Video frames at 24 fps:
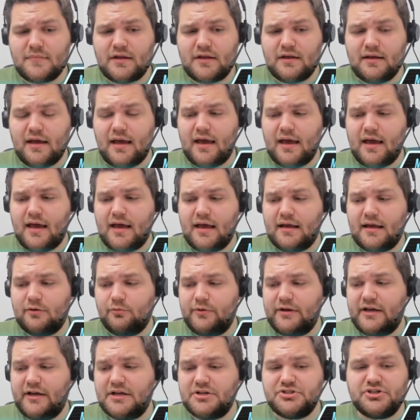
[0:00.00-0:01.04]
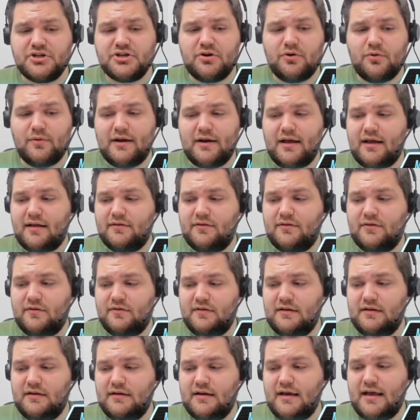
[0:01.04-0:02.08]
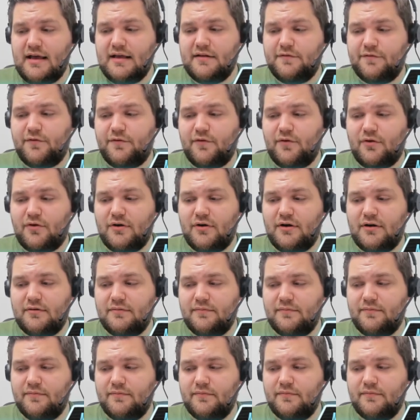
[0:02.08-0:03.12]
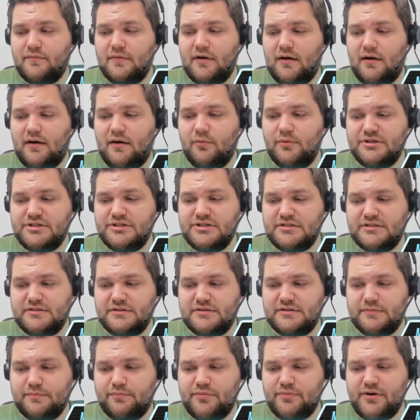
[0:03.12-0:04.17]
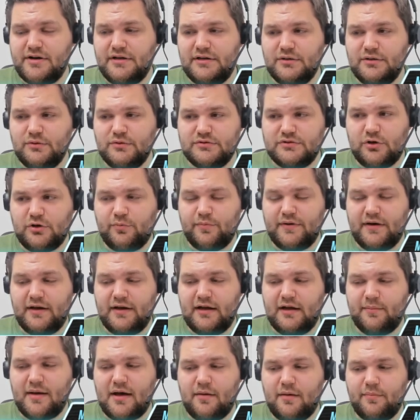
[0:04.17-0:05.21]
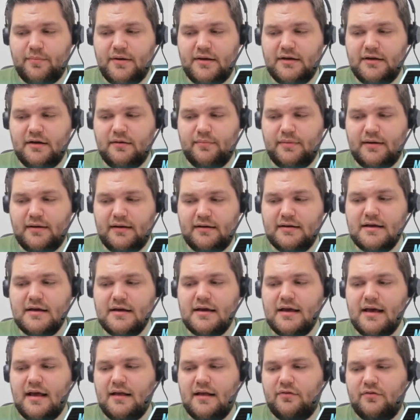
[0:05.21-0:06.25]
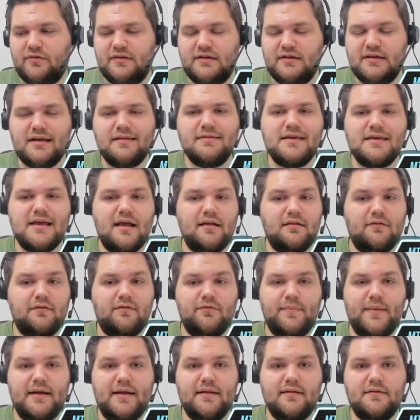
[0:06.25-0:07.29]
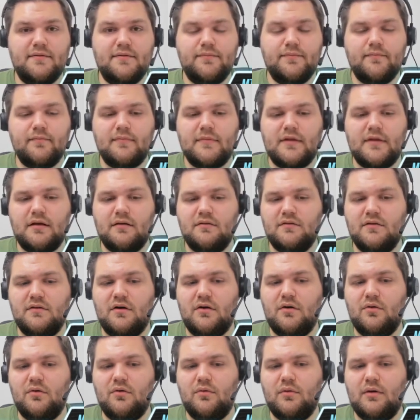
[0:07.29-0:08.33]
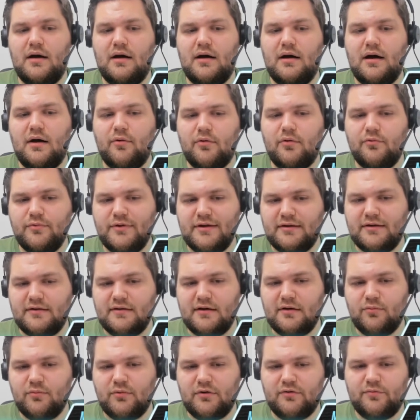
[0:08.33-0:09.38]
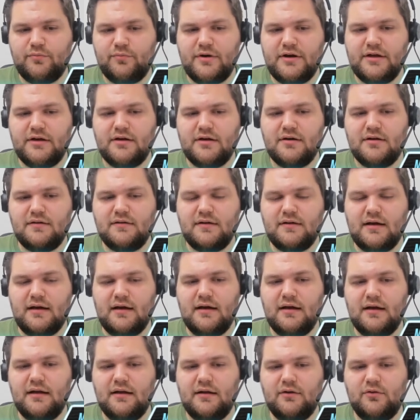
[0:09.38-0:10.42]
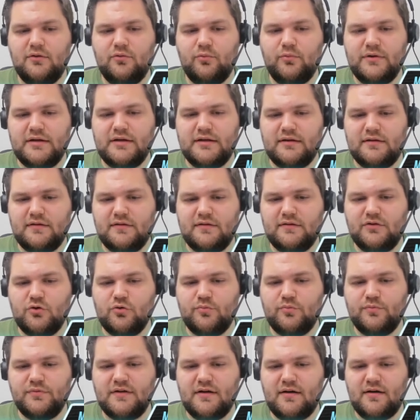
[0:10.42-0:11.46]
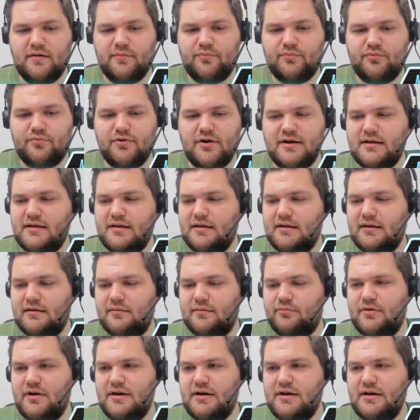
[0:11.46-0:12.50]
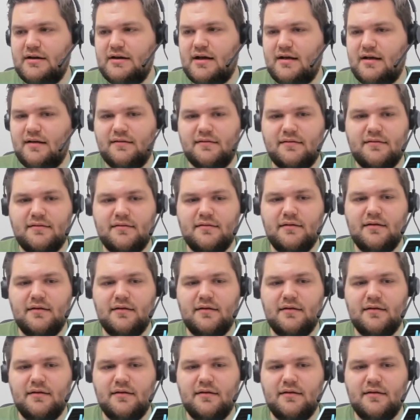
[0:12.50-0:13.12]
And we get shown, as you see, ace 4, which is pretty loose opening in my opinion, but as you see, at the ace of spades. So our read here was pretty good, and we scooped a pretty nice,